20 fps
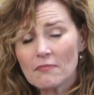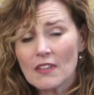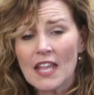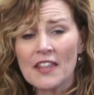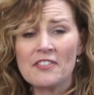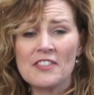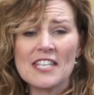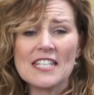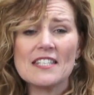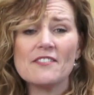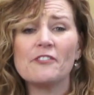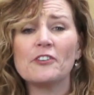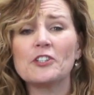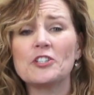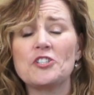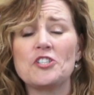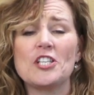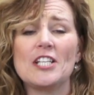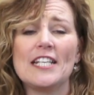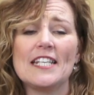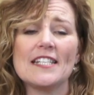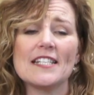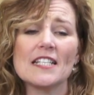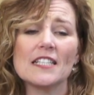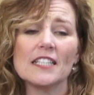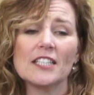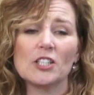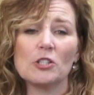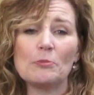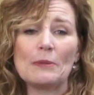this version is a
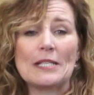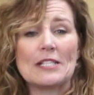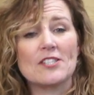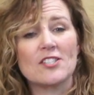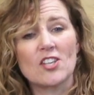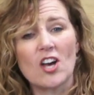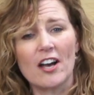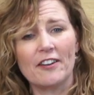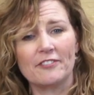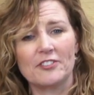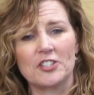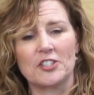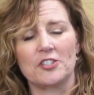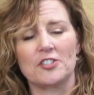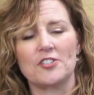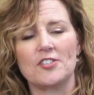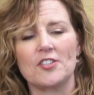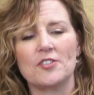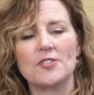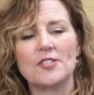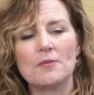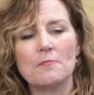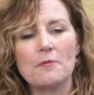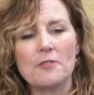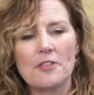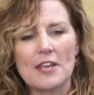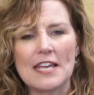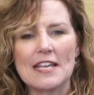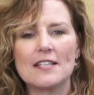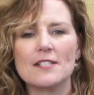little bit softer. So some
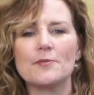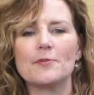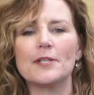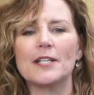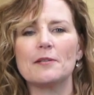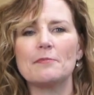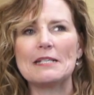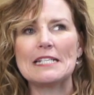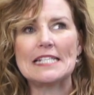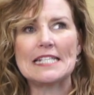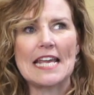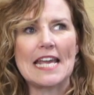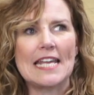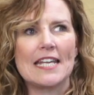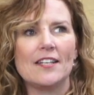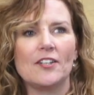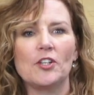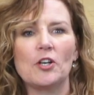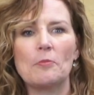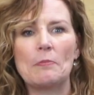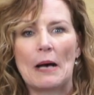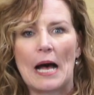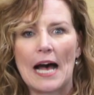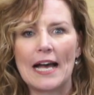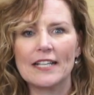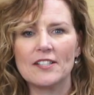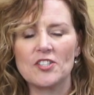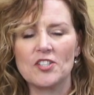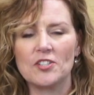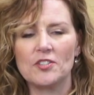things we're going to be saying
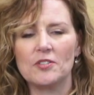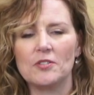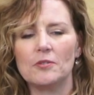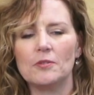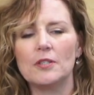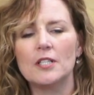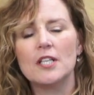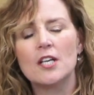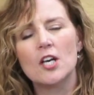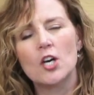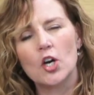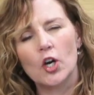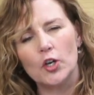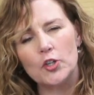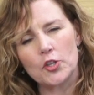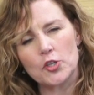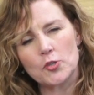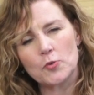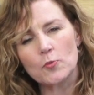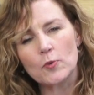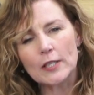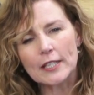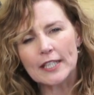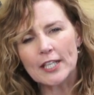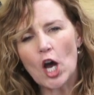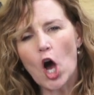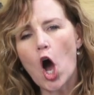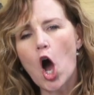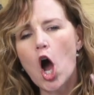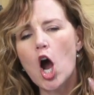goodbye to are those really
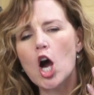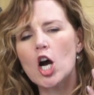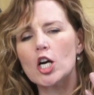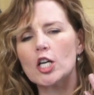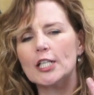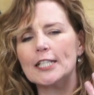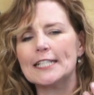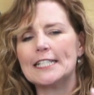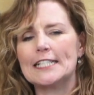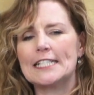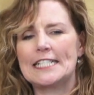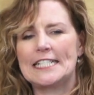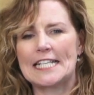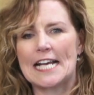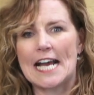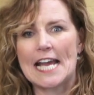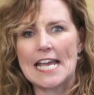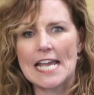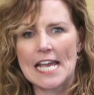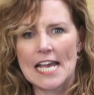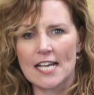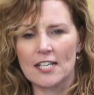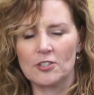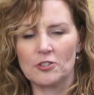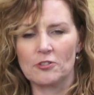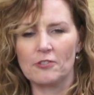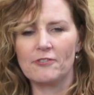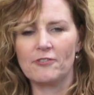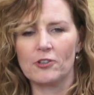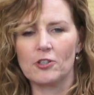hard
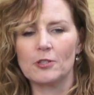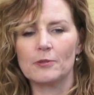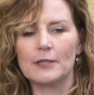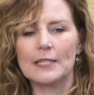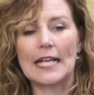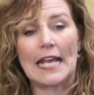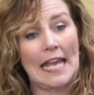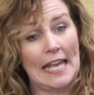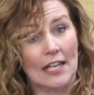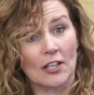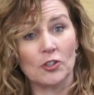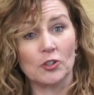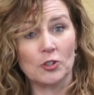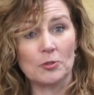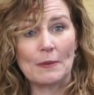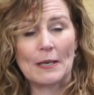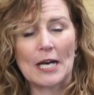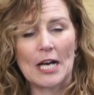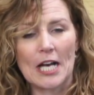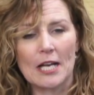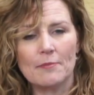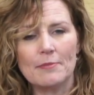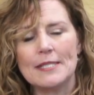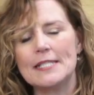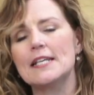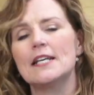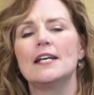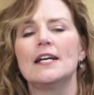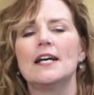diagonal forward angled bobs.